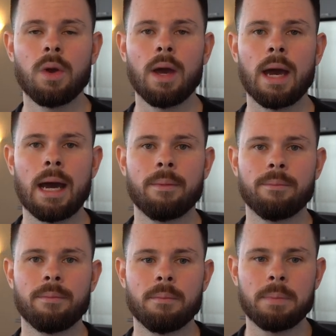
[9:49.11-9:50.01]

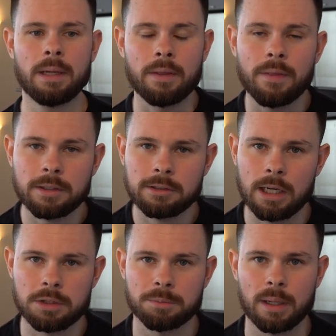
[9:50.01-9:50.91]
But in this
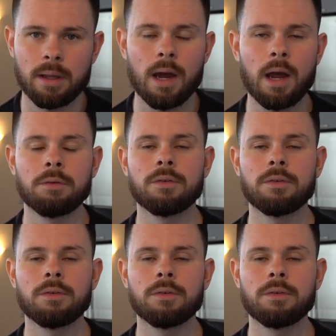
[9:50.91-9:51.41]
stage of my life,